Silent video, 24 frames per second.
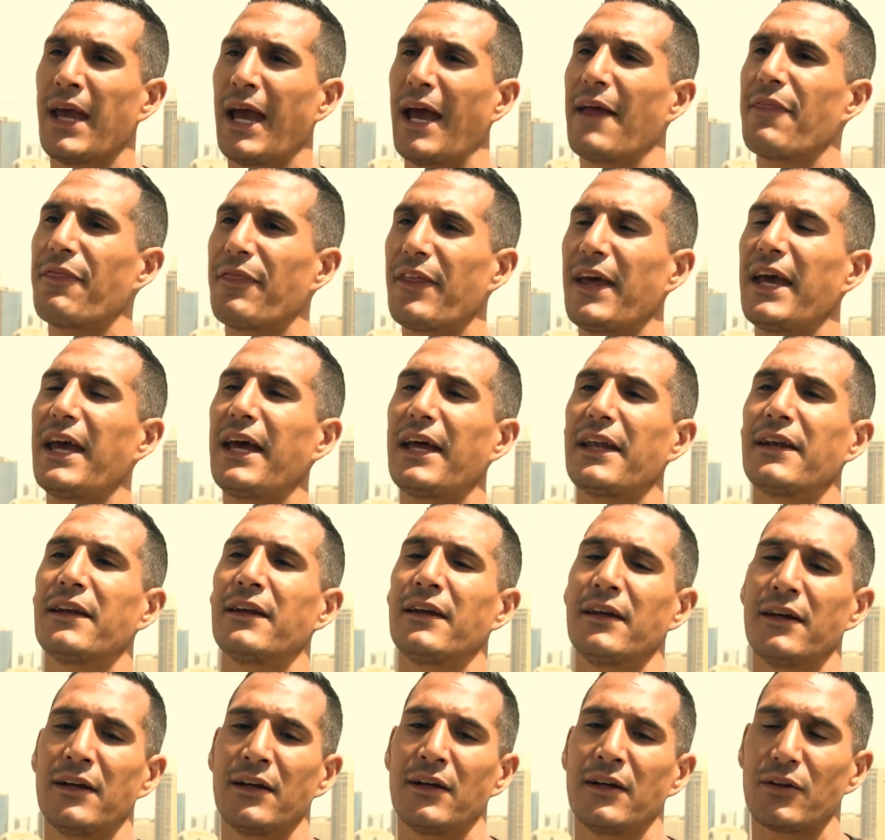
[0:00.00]
And then
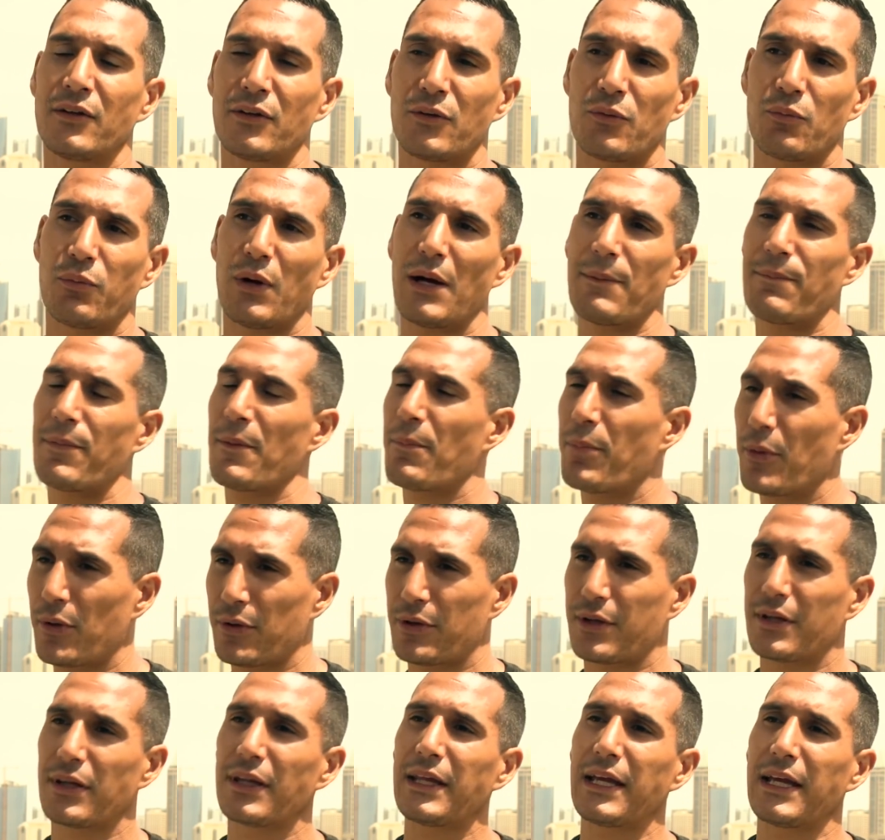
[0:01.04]
wipe the
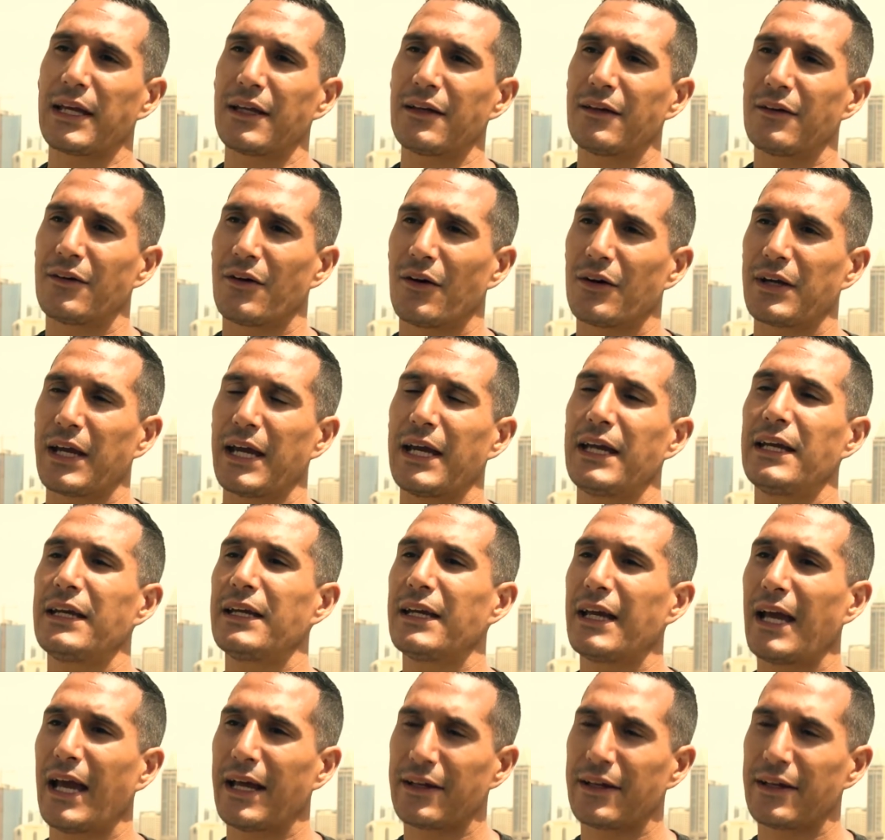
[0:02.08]
board clean, okay?